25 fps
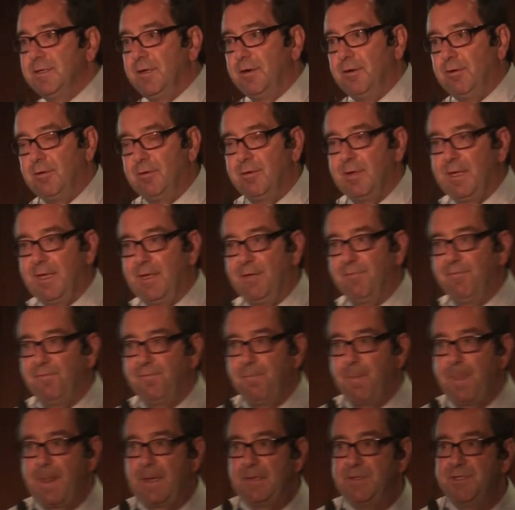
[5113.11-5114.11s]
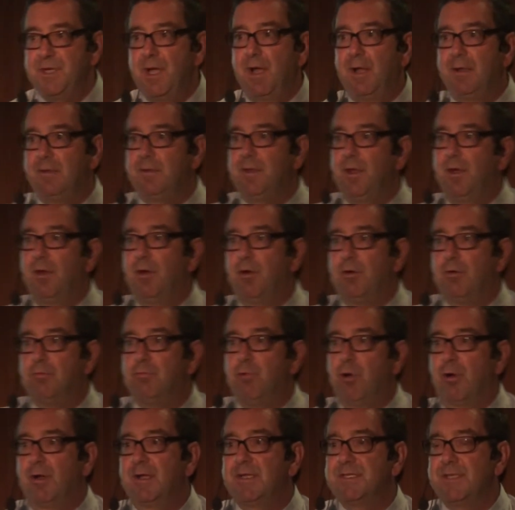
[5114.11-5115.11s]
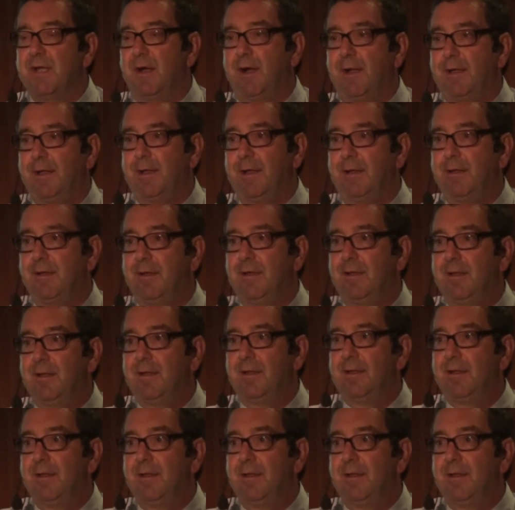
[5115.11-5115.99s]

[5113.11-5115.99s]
So if John Doe works on it,